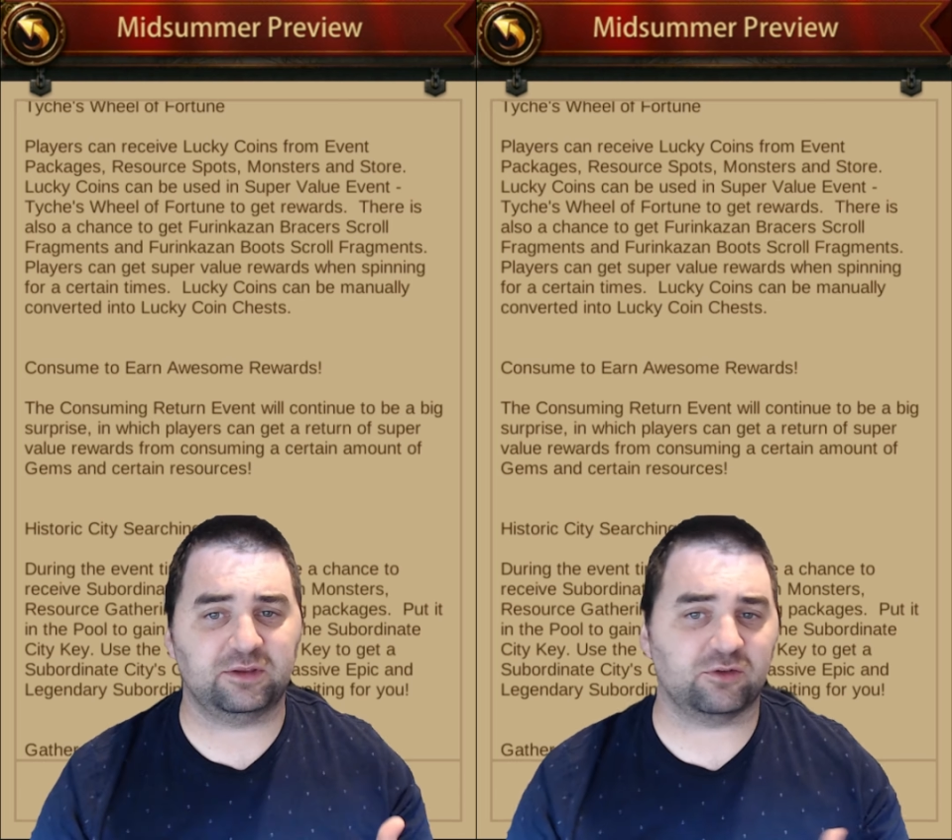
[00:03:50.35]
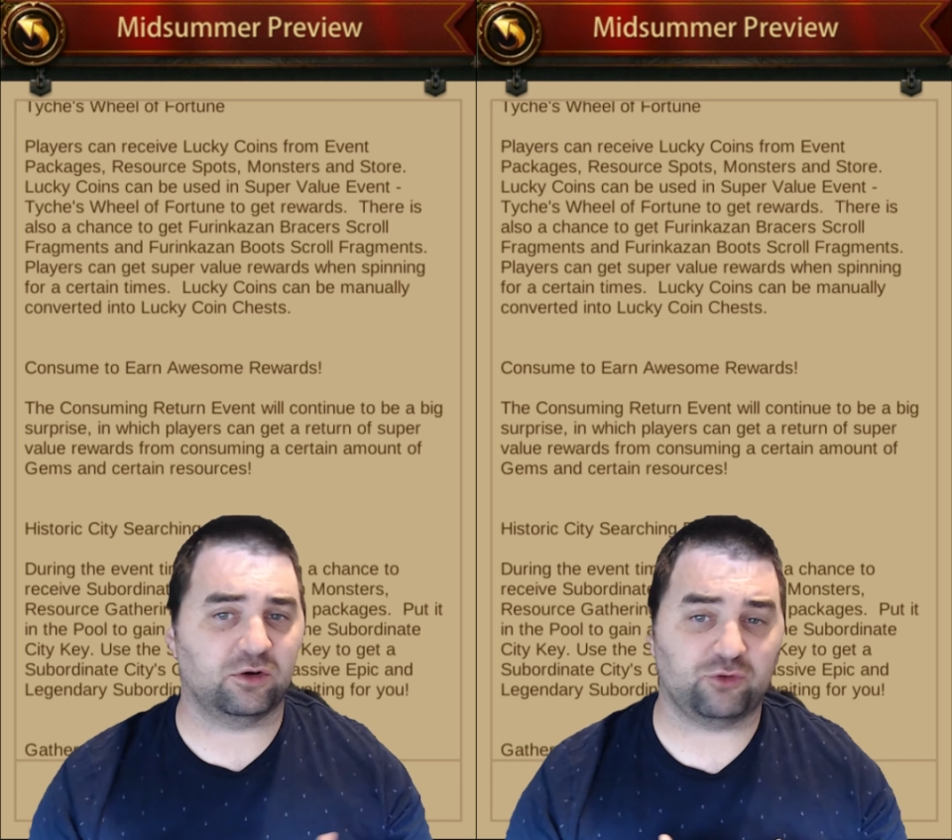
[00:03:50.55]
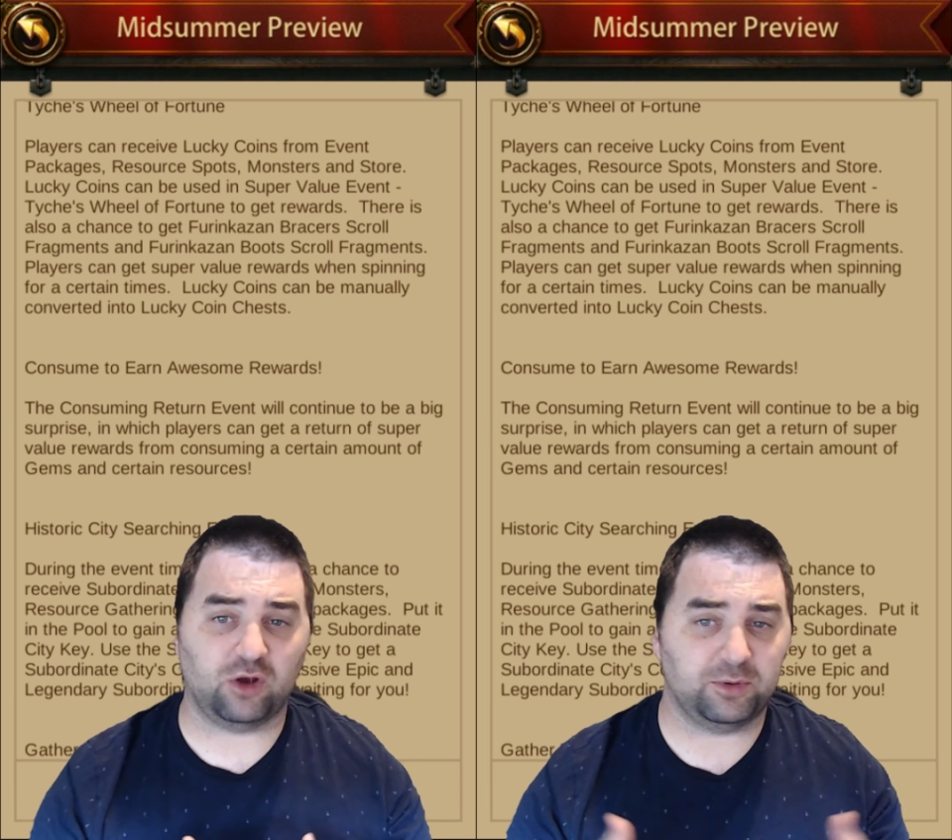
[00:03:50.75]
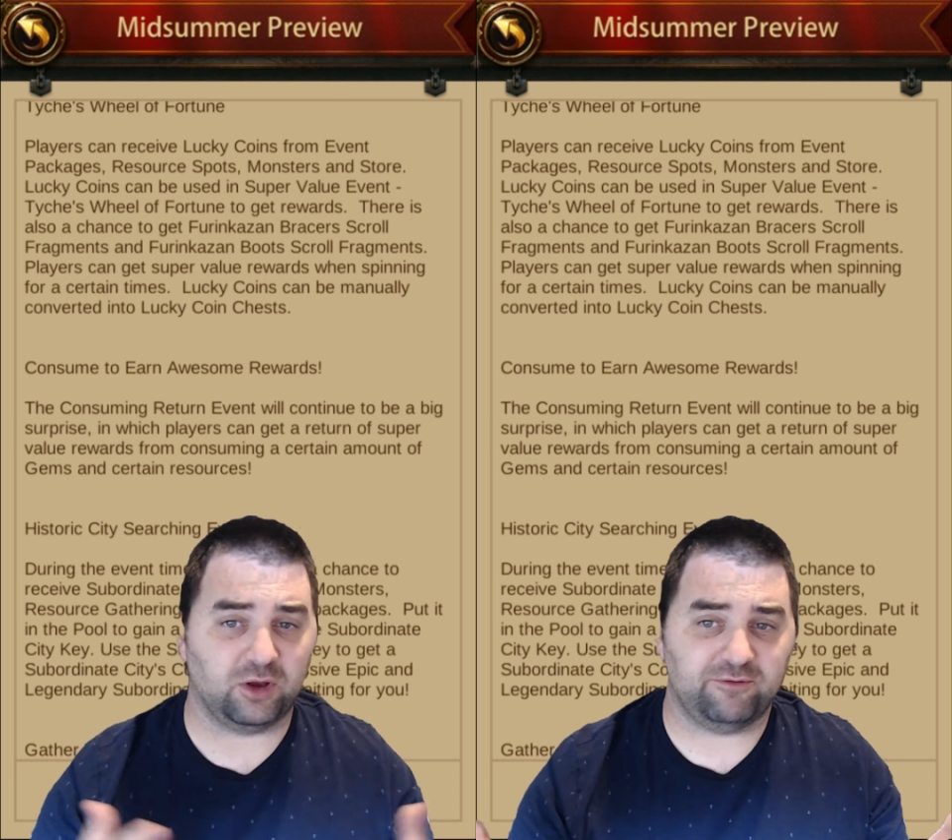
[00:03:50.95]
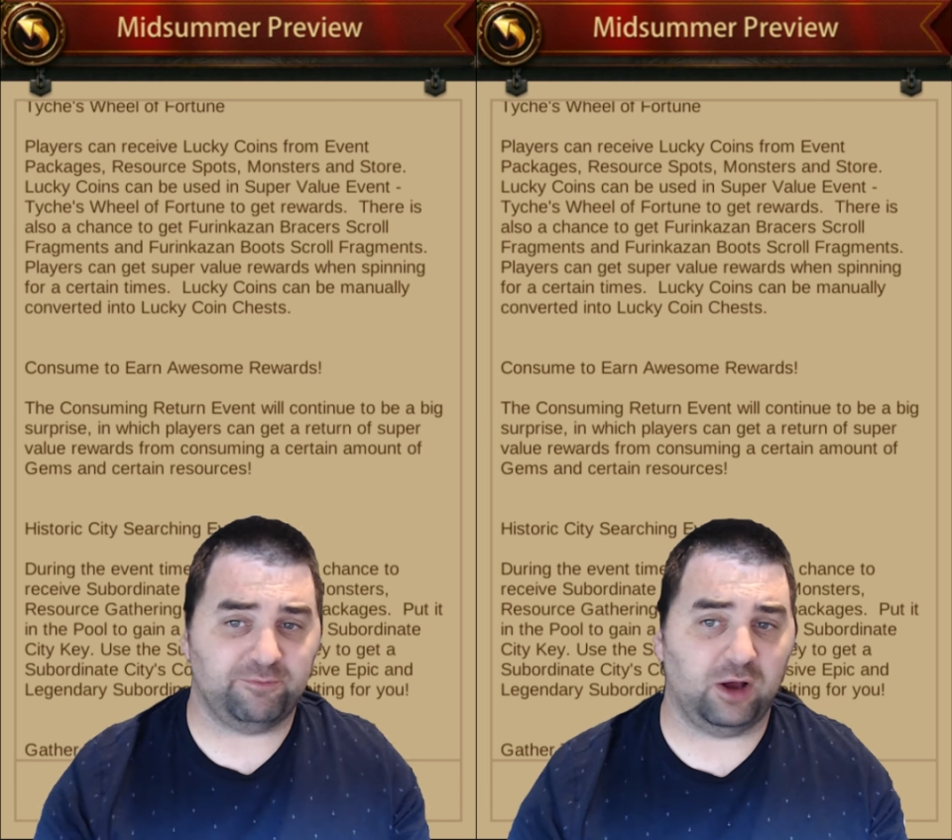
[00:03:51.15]
start dropping
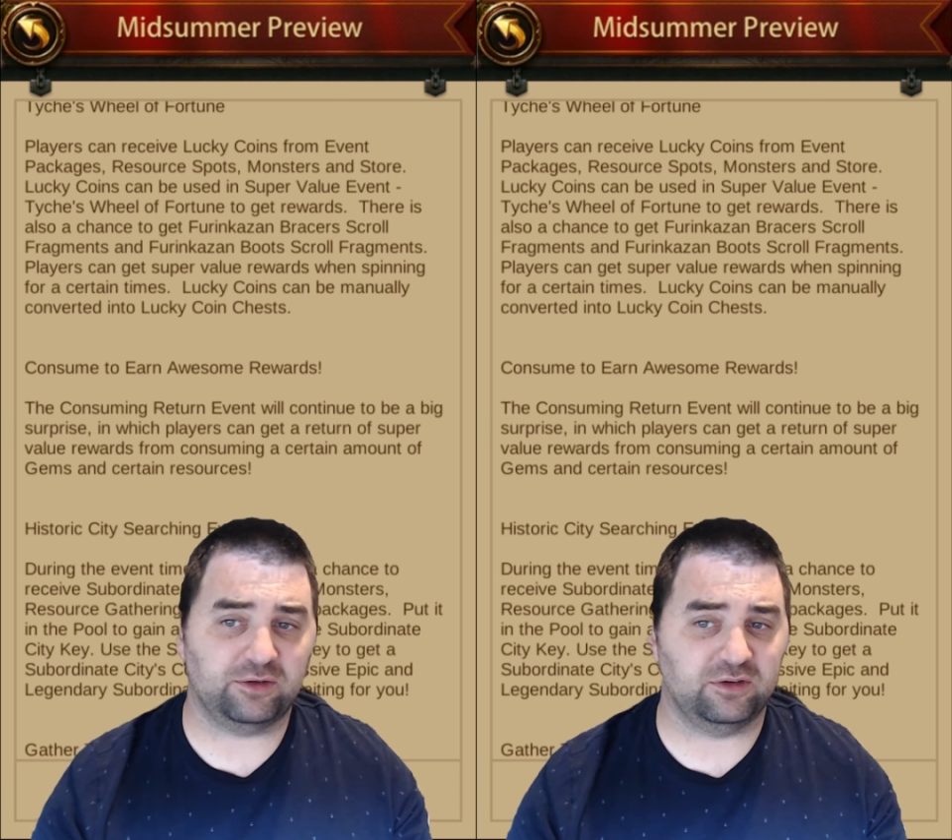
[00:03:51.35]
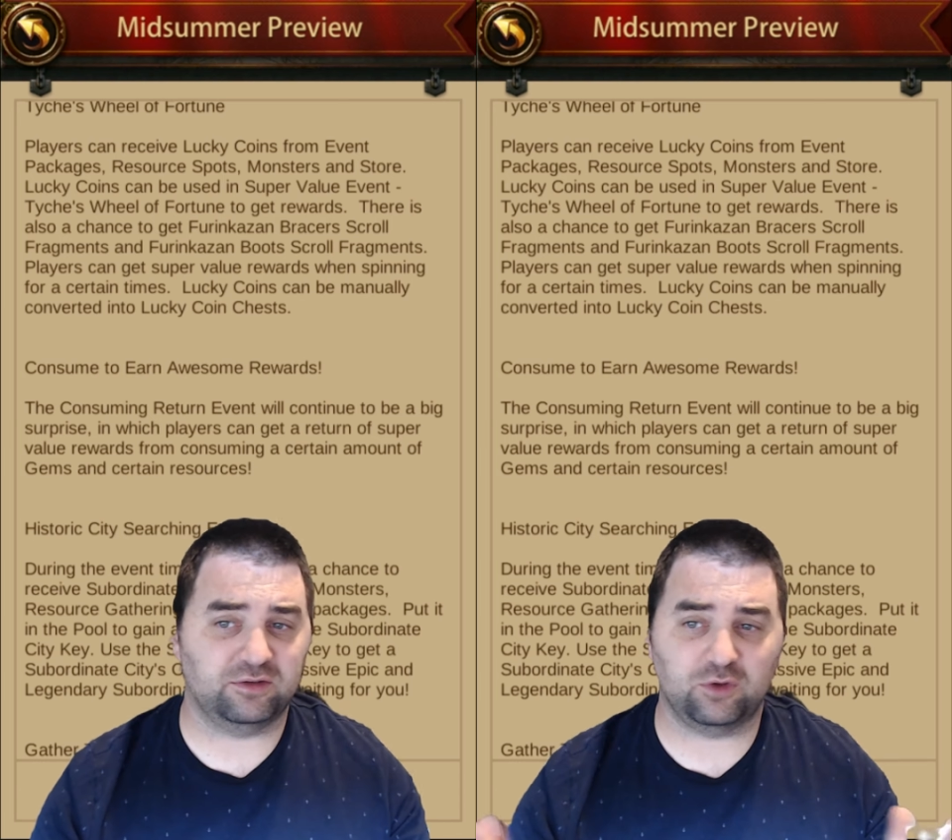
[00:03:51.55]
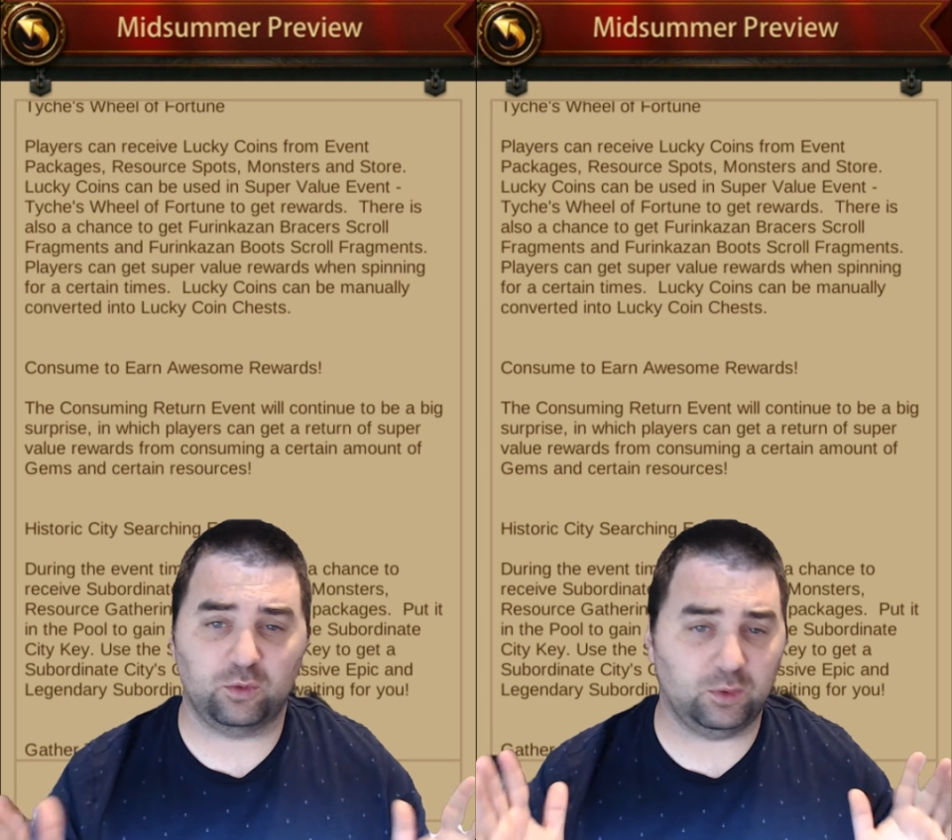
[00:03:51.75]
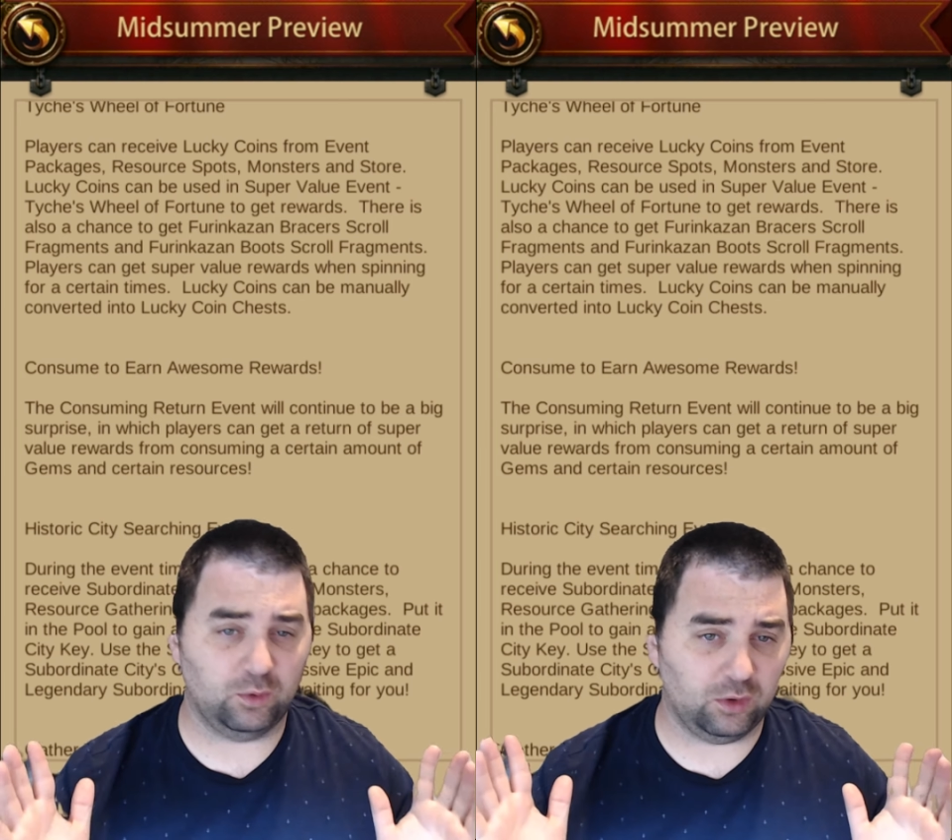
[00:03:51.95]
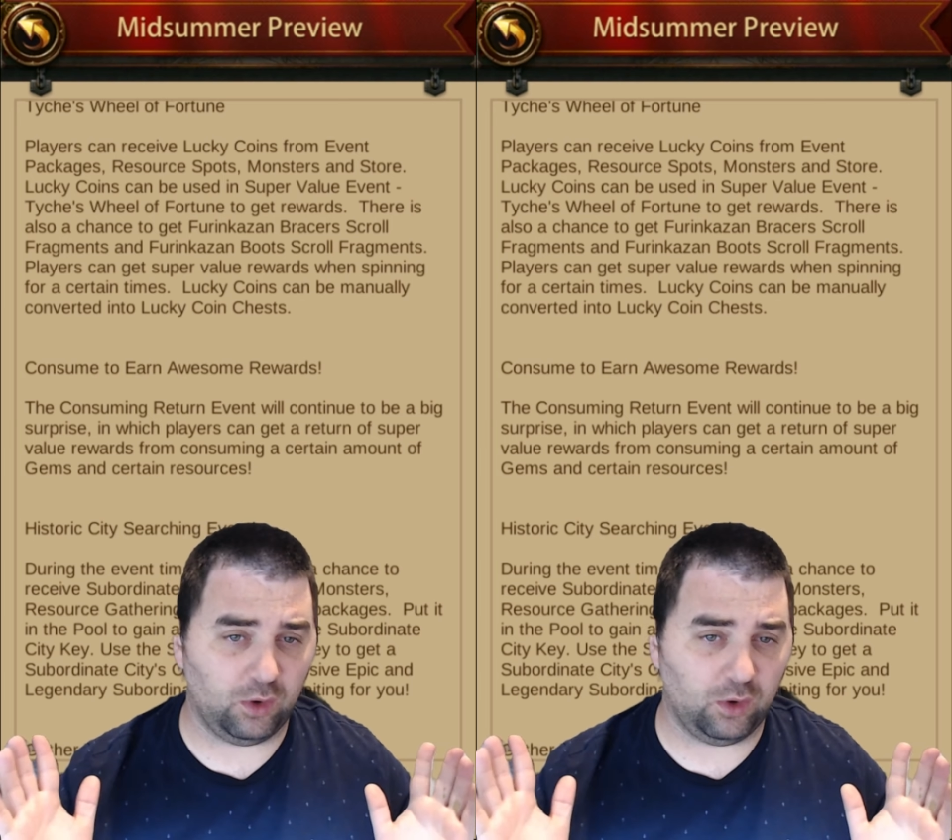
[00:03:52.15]
off bosses so it will